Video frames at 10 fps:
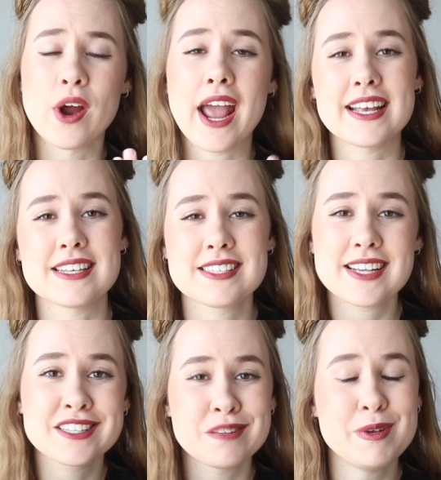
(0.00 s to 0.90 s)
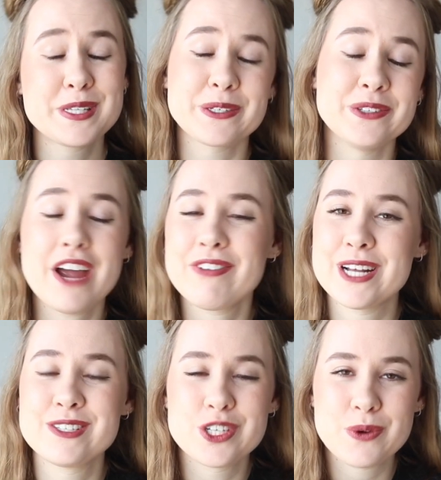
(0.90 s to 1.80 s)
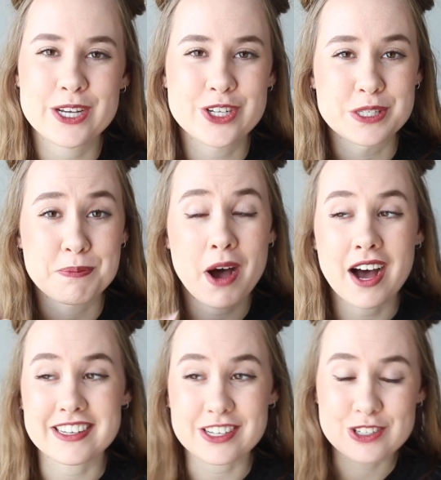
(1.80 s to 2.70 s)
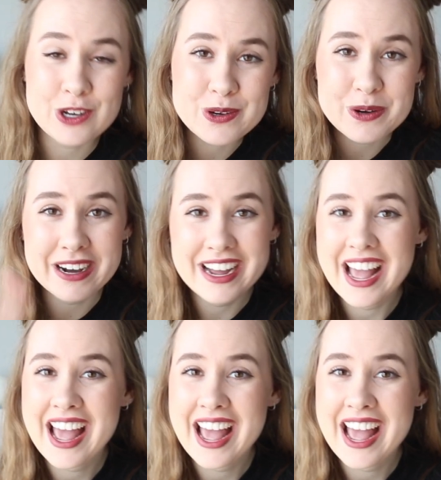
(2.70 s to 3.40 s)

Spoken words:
or a Six the Musical in Everyday Situations Part 2.